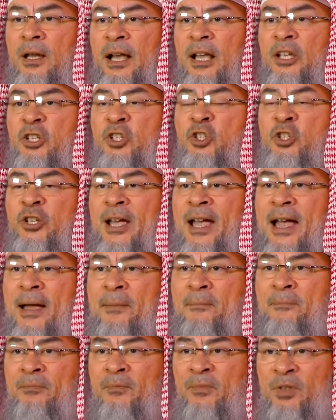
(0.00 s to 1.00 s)

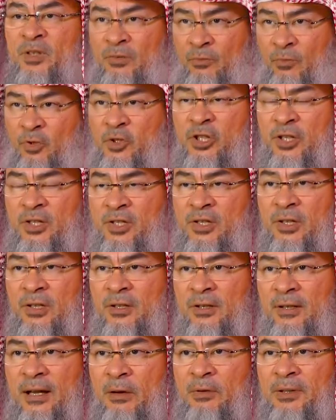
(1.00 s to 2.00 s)
Asham, which is
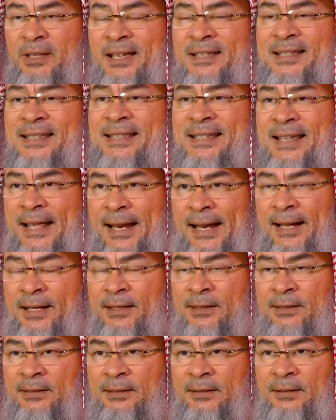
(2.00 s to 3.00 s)
nowadays
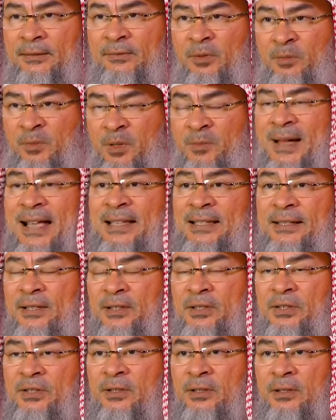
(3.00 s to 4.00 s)
Syria, from
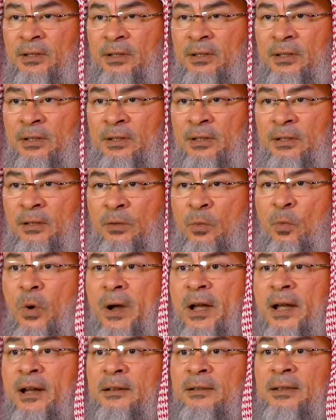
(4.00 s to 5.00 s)
Damascus,
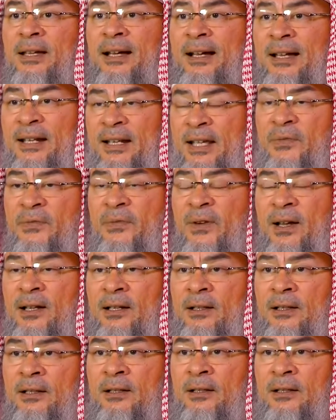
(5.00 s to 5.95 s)
where the Khalifa